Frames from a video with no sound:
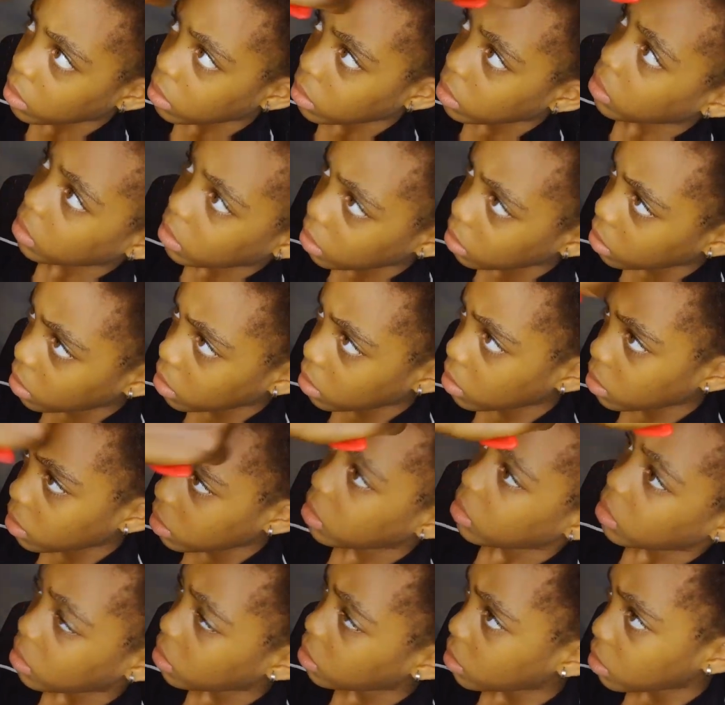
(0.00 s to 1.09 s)
make sure you don't
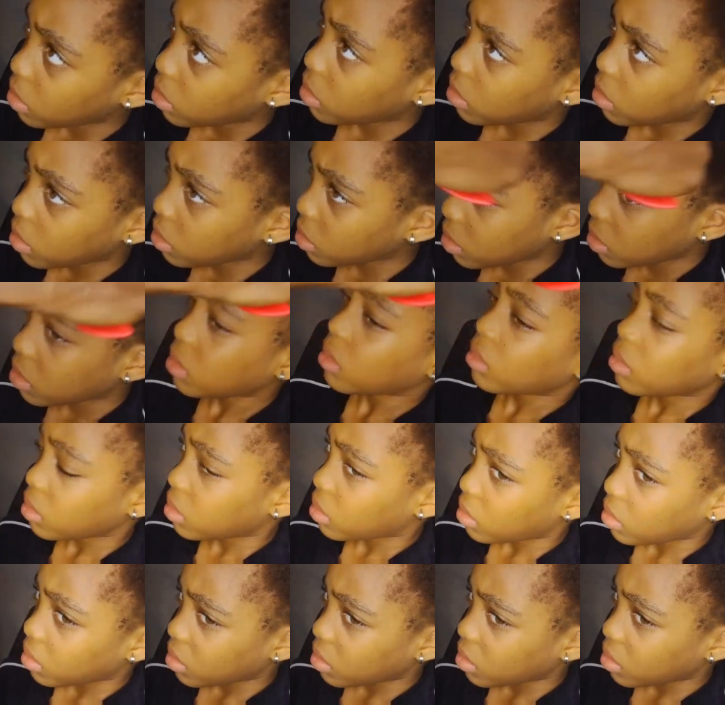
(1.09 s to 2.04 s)
apply any hair cream.